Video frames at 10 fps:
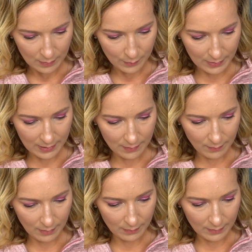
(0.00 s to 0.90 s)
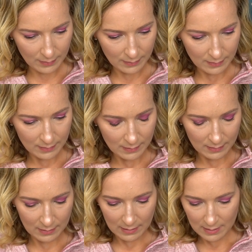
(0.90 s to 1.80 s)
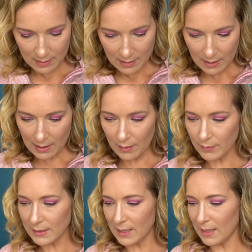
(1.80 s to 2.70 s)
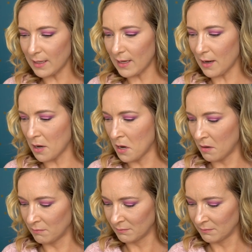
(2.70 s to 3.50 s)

What in the world? I don't see it in here.